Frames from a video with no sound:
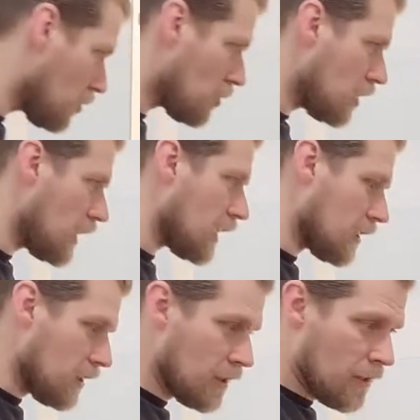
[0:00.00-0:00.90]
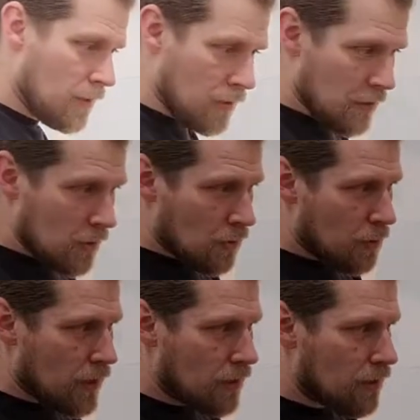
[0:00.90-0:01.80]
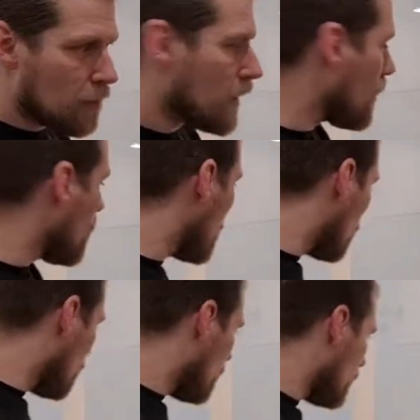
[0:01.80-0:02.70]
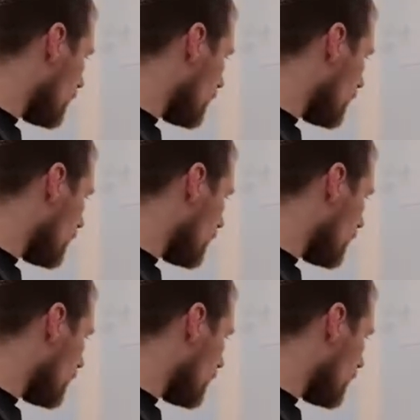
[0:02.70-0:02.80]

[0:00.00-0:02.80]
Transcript: you see that? Where are we going to put